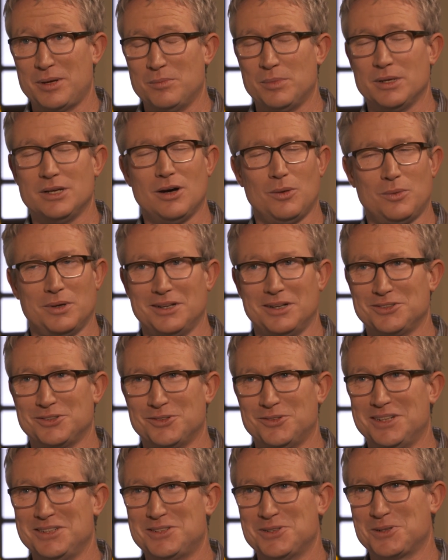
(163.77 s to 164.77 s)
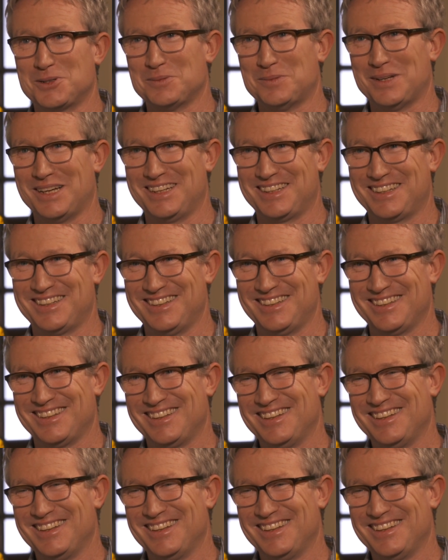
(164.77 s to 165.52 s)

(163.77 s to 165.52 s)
but not one I should really talk about. yeah.